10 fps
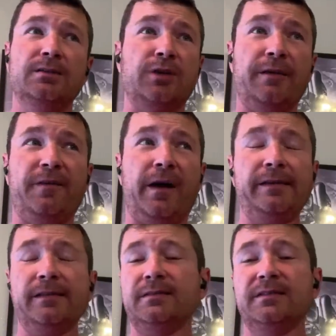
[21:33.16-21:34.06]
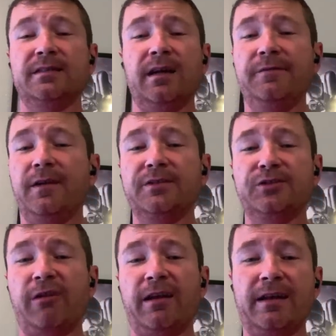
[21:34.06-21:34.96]
fighting it and stuff, and I
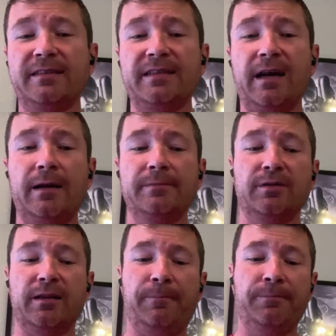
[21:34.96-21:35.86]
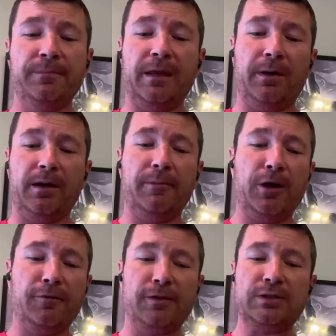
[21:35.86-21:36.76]
just ran out of time. So they punted
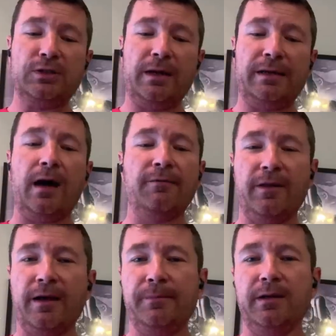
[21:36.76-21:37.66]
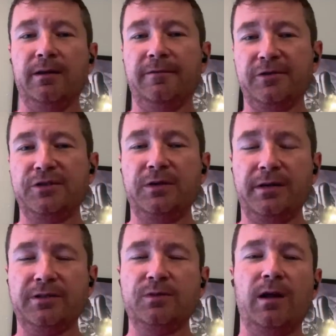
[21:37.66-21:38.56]
me over to a non-flying billet for 2
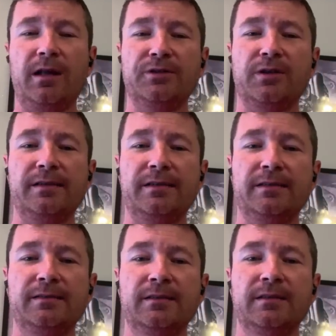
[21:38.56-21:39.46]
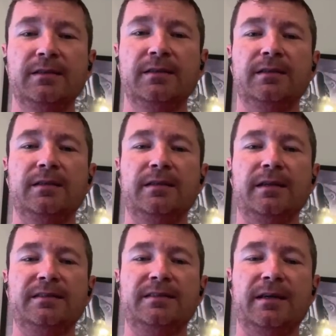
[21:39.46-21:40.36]
years while I tried to
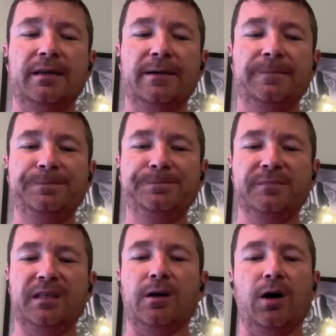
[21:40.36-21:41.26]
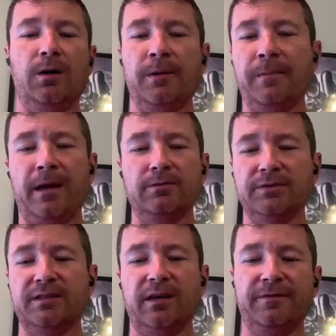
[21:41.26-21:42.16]
get all my
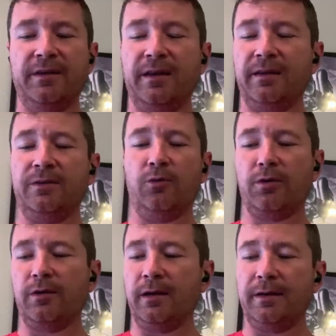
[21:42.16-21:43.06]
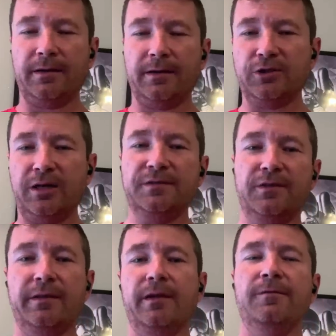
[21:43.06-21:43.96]
medical stuff in order, and I ended up
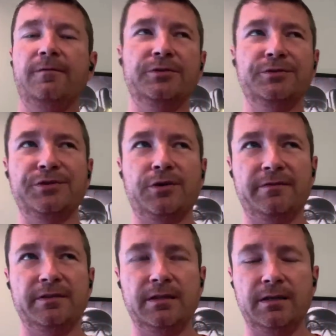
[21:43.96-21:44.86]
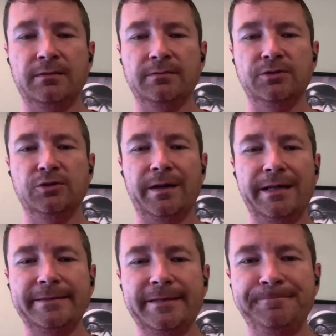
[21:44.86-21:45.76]
transferring to the Air Force Reserve in
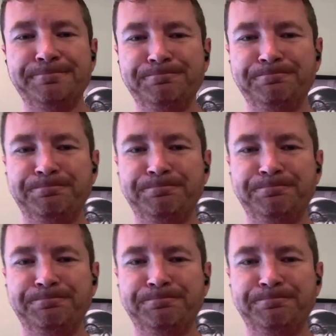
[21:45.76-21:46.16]
2018.